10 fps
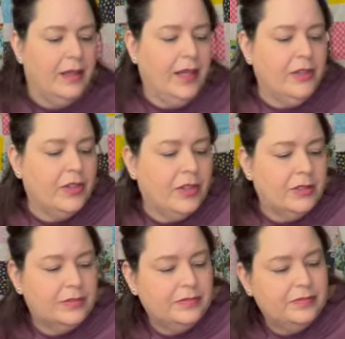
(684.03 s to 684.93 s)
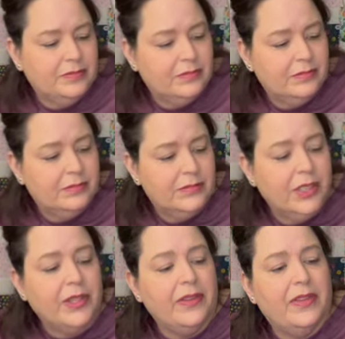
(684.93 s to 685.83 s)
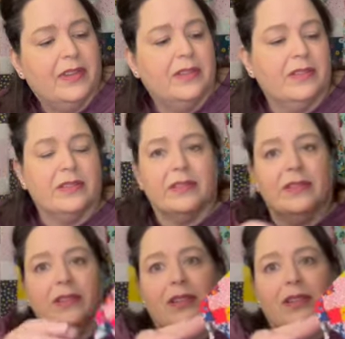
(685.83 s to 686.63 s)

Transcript: And y'all, look at this.